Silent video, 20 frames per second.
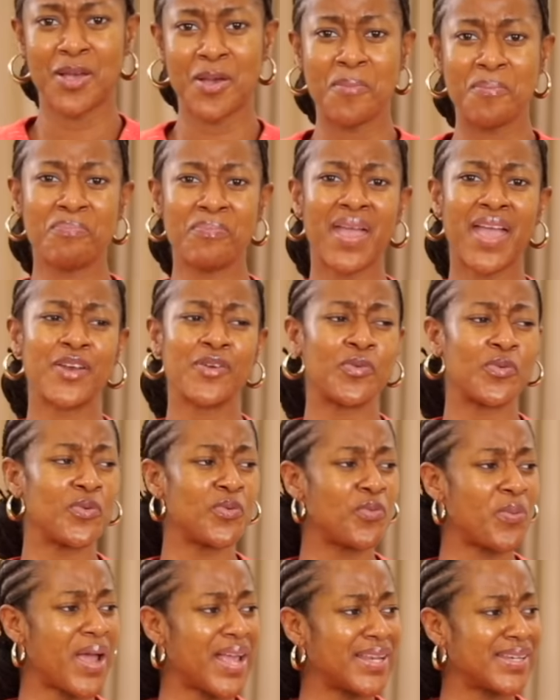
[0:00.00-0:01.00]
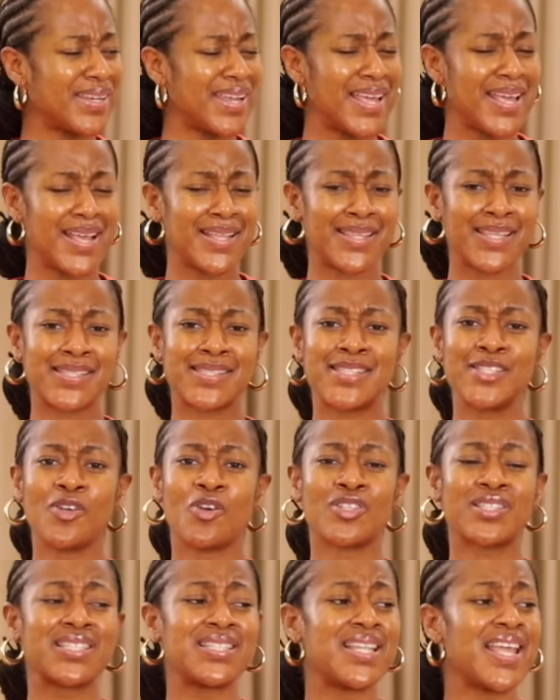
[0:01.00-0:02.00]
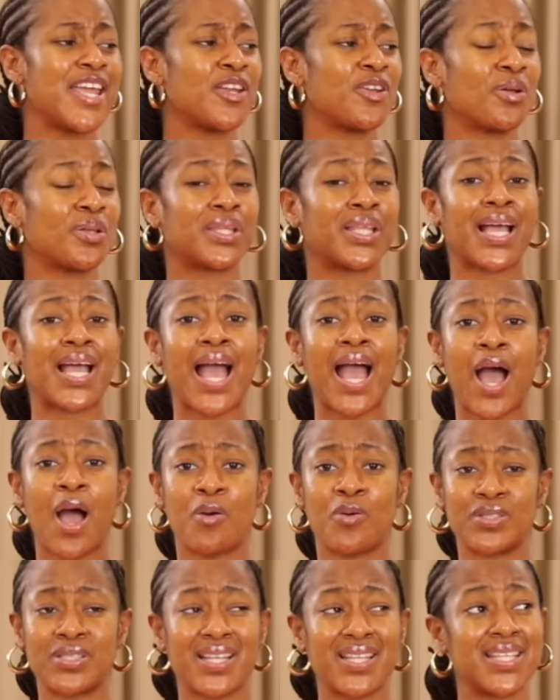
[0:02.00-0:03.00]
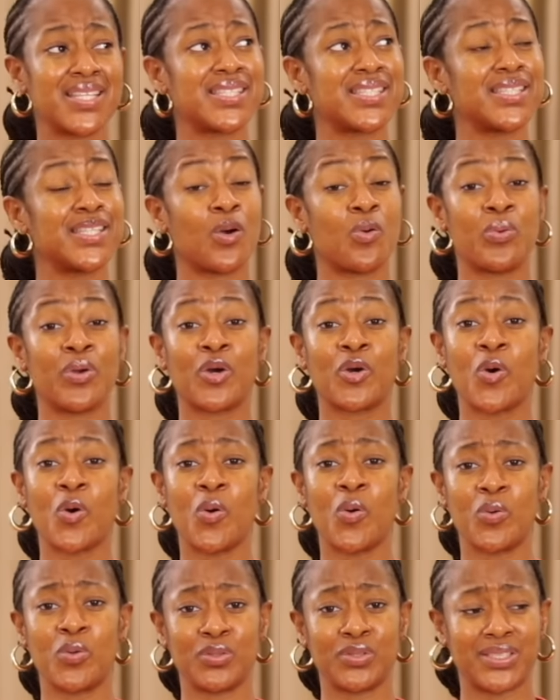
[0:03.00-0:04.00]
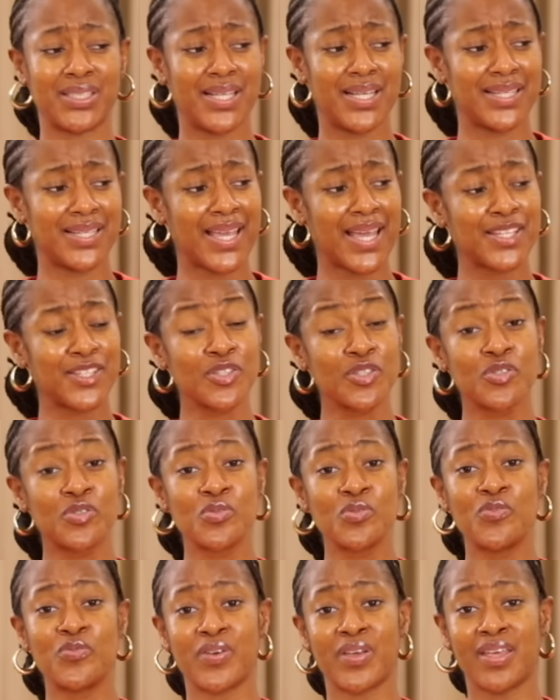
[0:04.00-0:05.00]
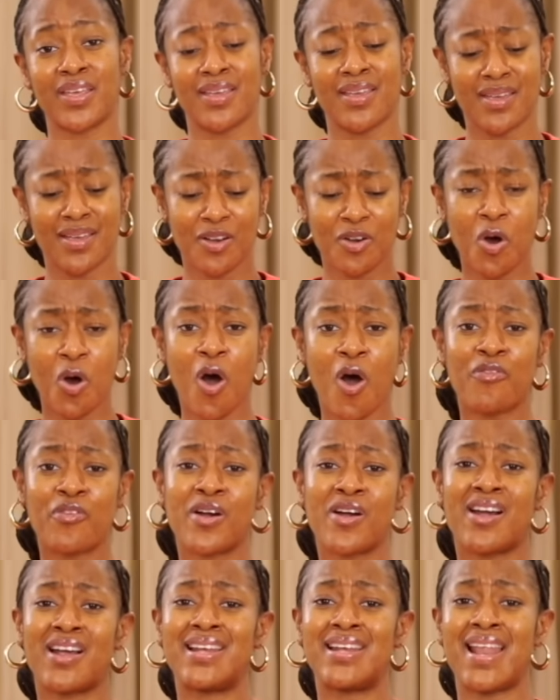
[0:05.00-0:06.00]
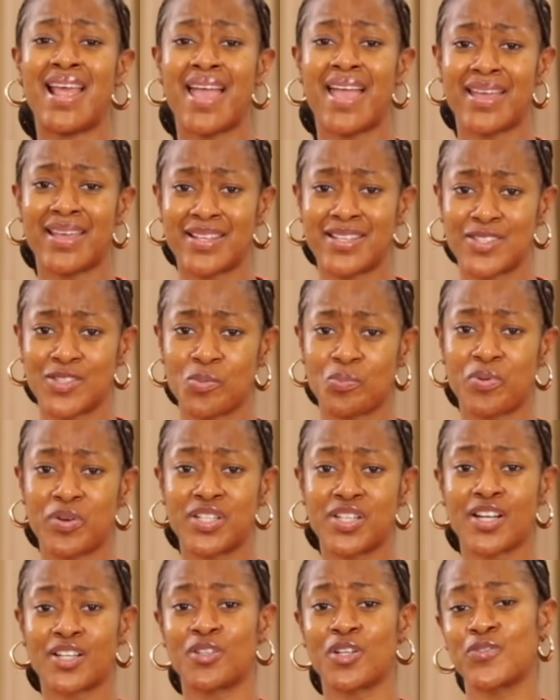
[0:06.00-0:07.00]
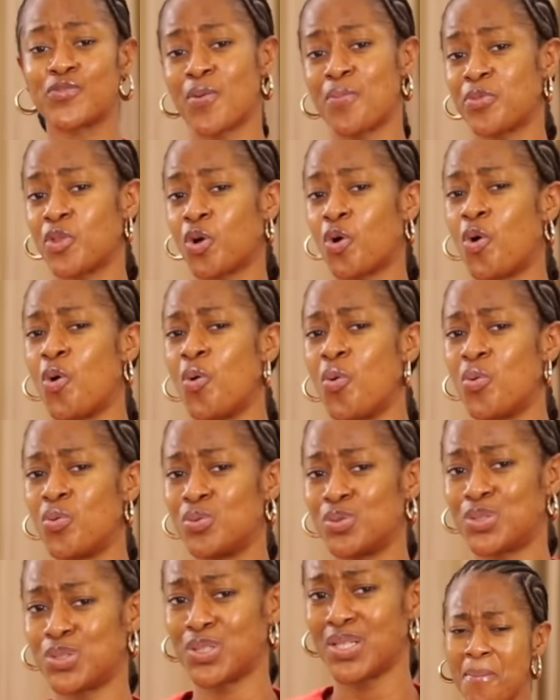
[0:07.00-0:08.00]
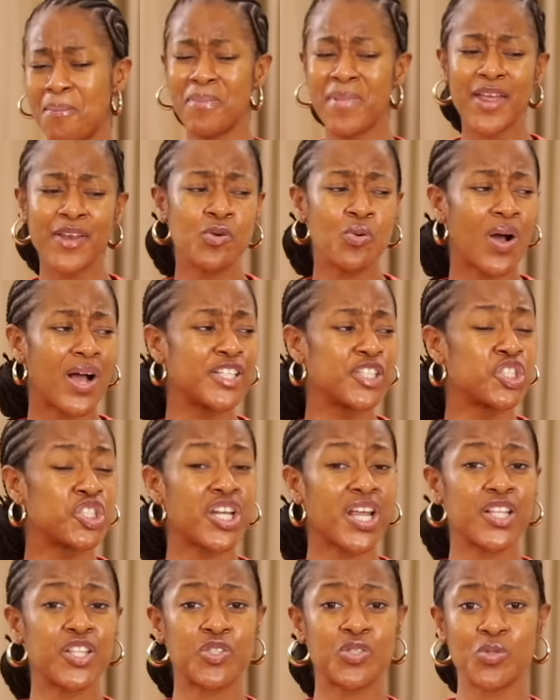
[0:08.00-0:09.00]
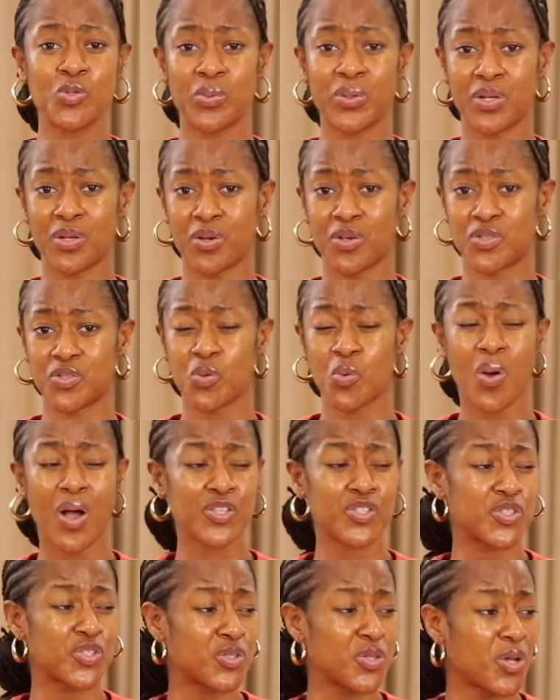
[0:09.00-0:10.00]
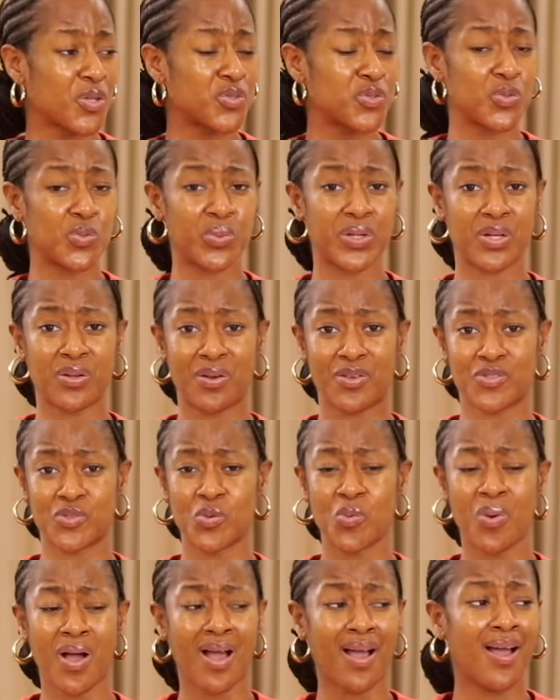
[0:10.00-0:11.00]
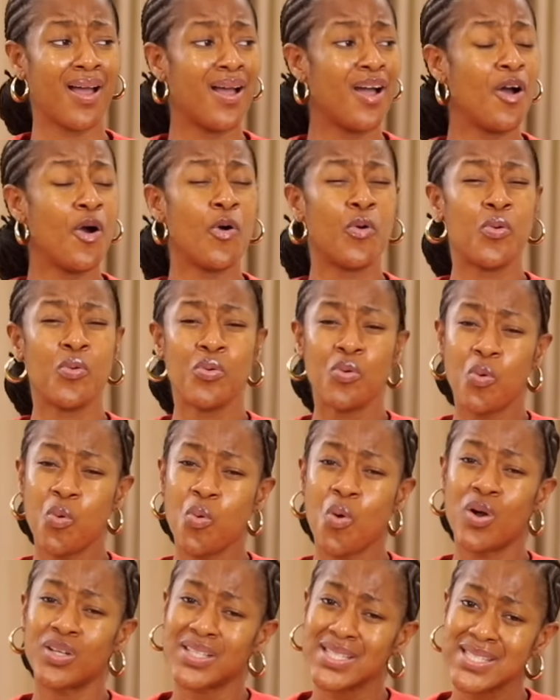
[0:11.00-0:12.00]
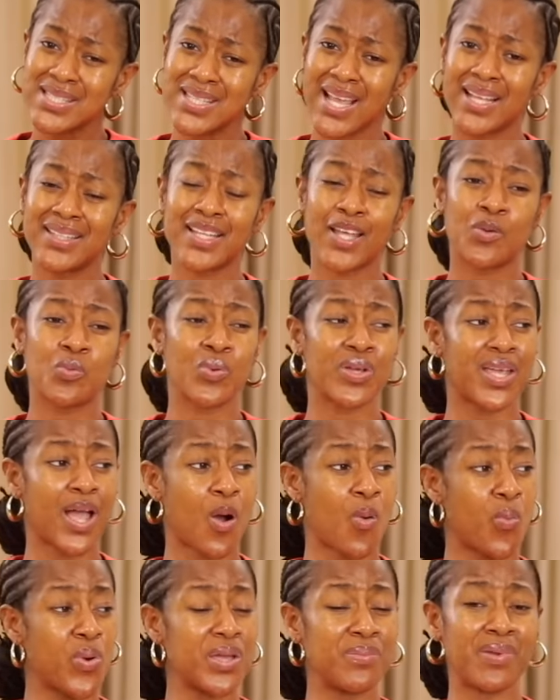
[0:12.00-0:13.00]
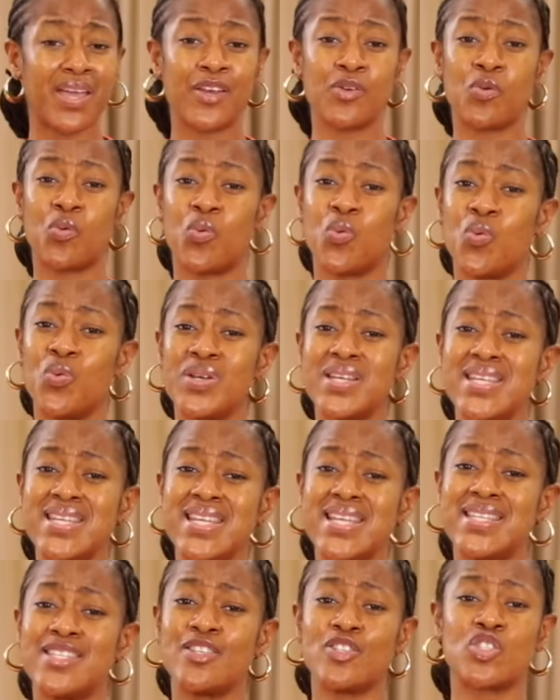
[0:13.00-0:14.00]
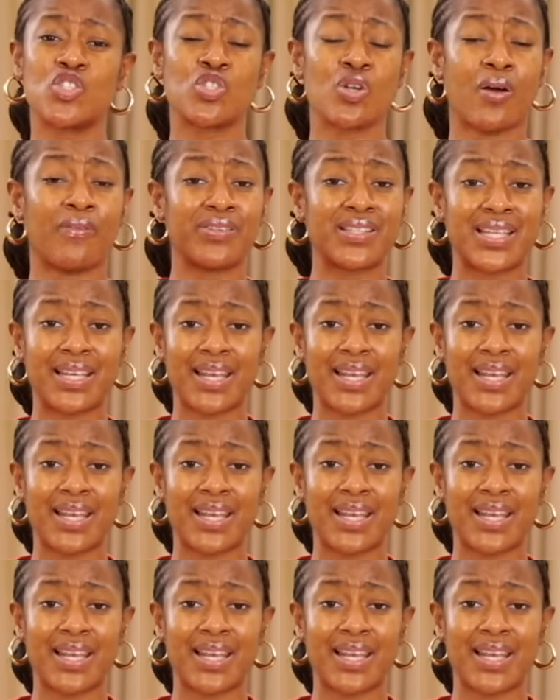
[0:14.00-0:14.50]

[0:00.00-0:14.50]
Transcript: Men who, when they see us laying on the couch and they see that we're cold, get the duvet, cover our legs to protect us from the cold. Men who are gentle with us, who are subtle with us, who understand that we are women who need the soft